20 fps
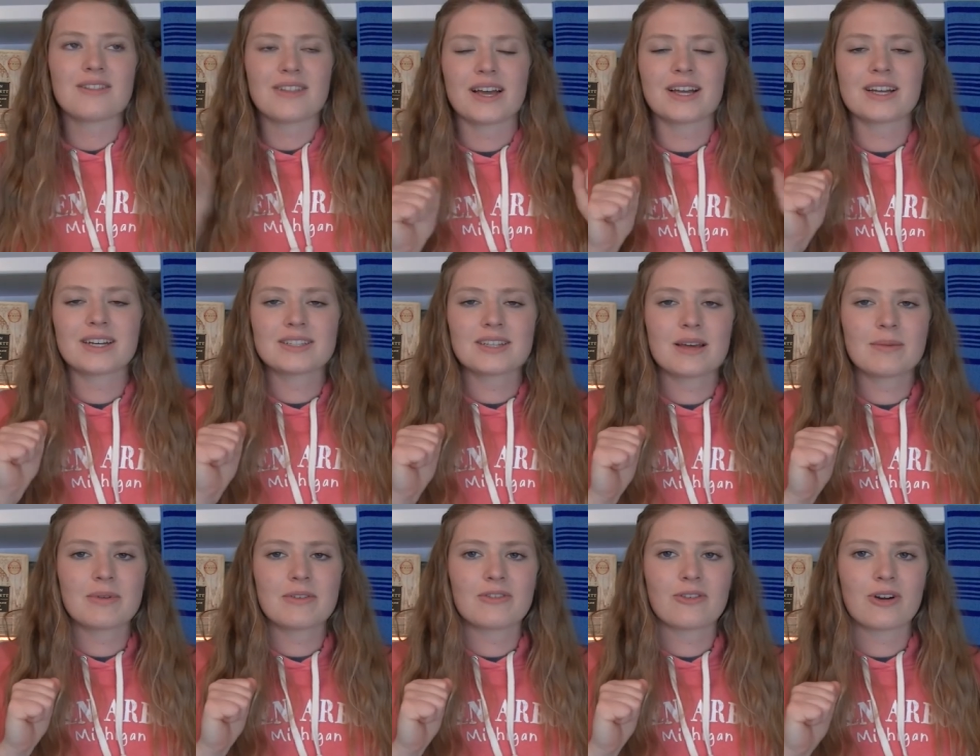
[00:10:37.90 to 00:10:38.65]
Like I
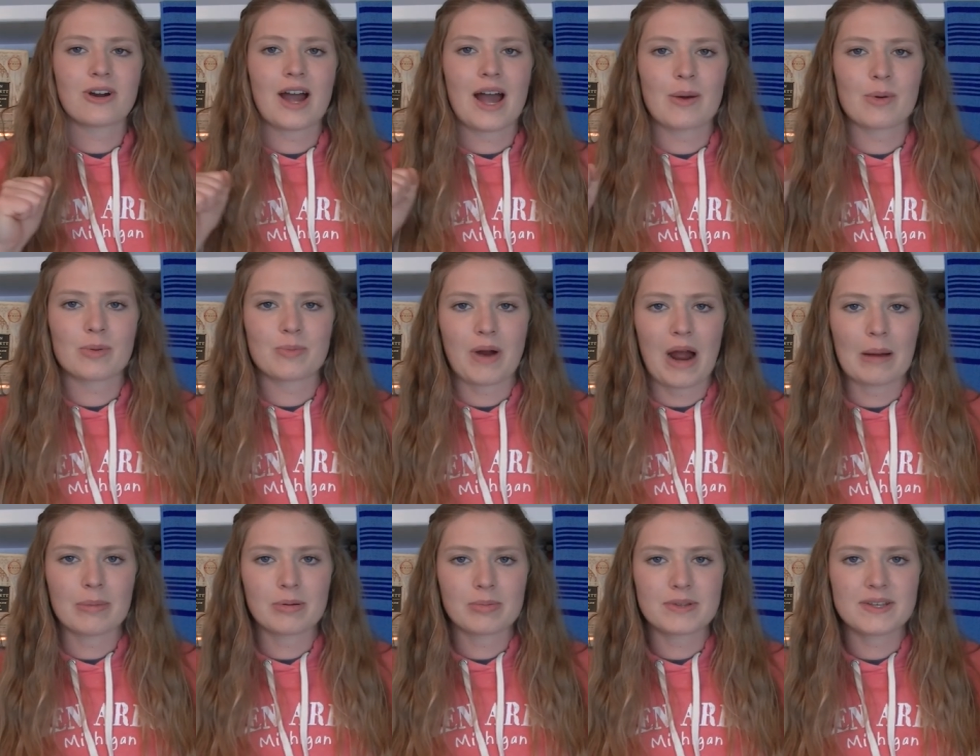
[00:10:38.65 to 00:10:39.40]
said before, I would
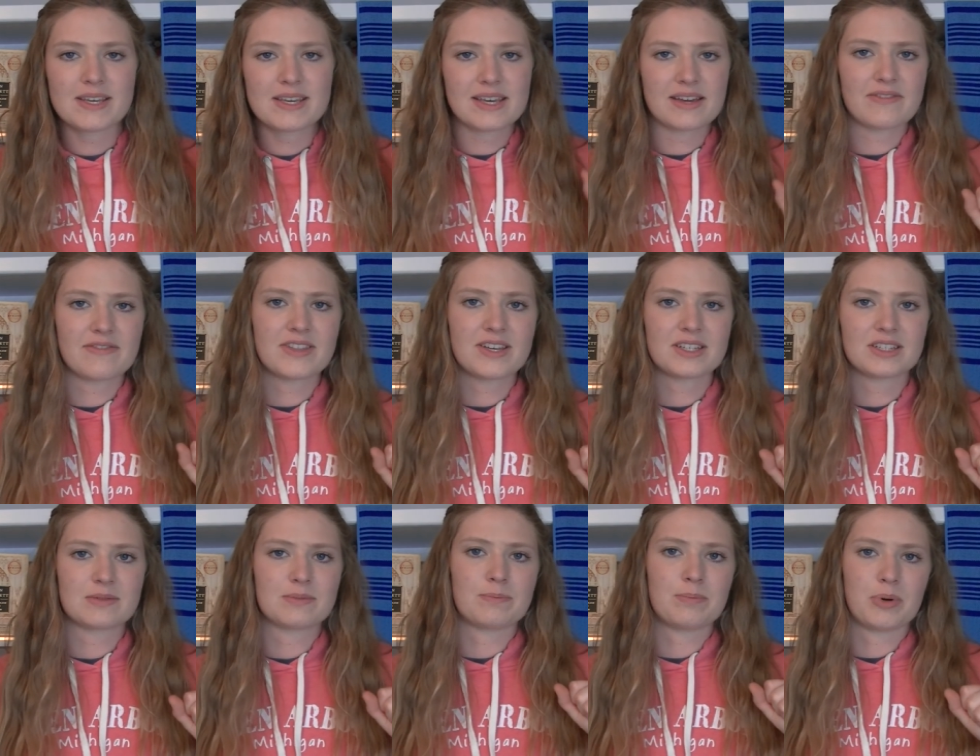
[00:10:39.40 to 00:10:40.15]
probably give
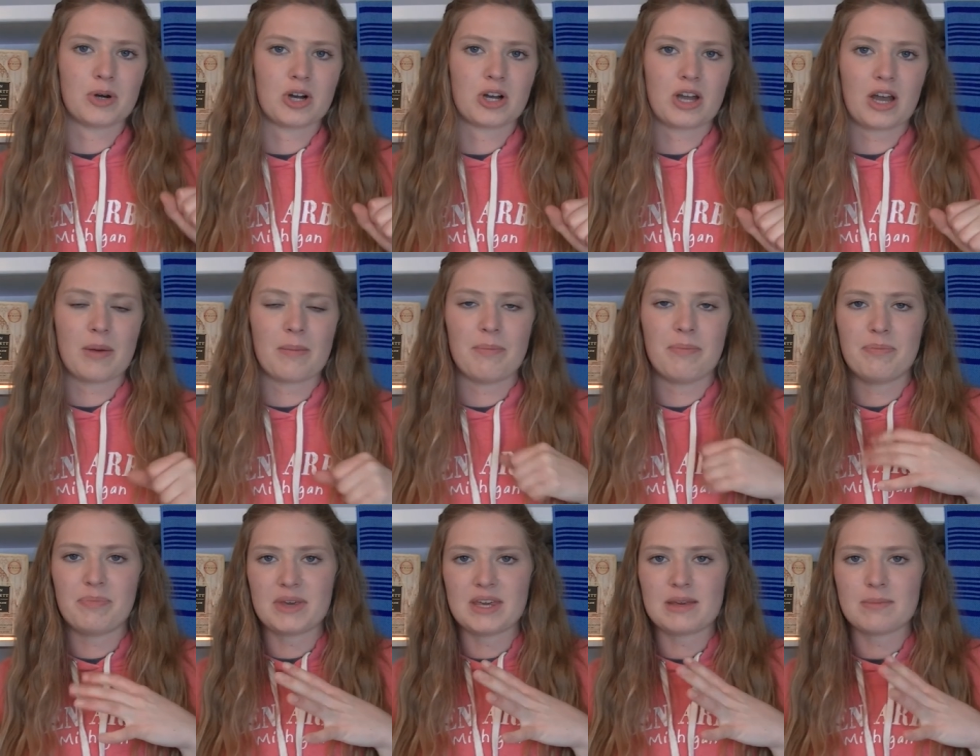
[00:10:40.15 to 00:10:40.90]
this book
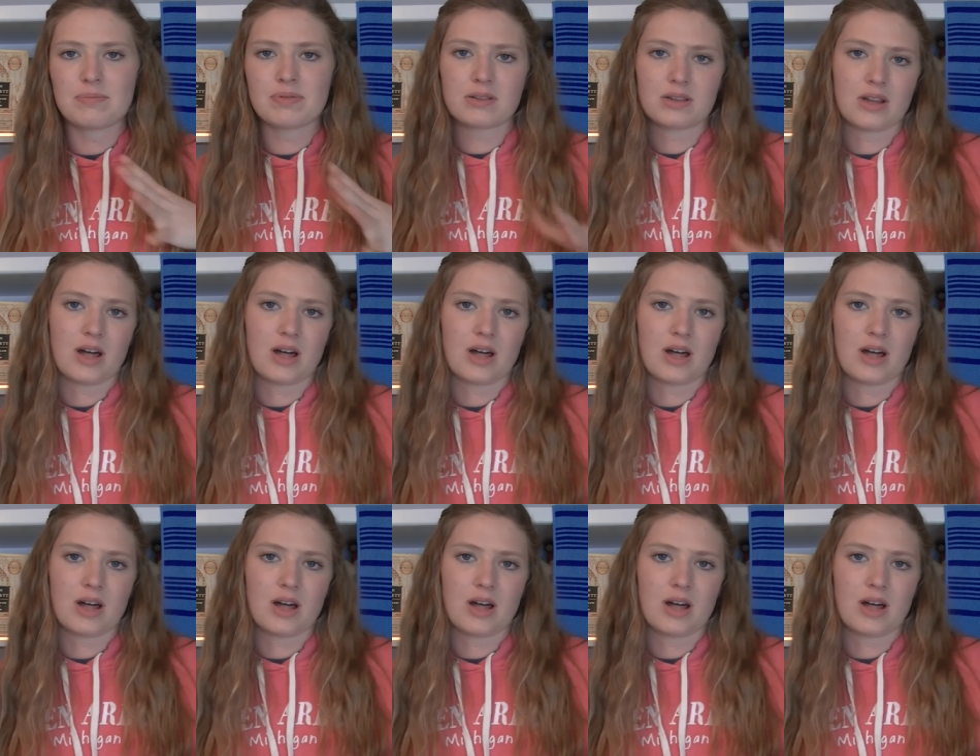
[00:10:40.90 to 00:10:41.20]
a B+,